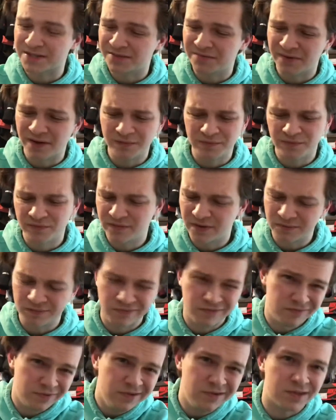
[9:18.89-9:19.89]
I'm
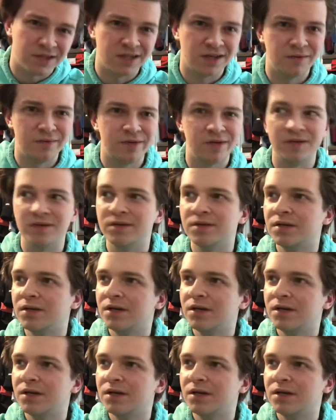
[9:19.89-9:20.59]
feeling it. I mean,